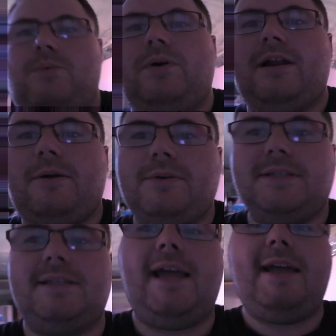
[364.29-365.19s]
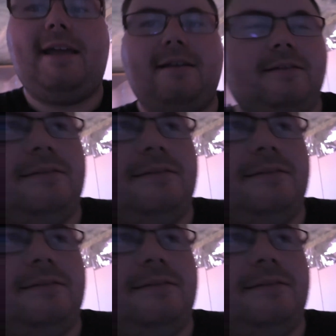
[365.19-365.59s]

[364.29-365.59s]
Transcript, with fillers: What I was saying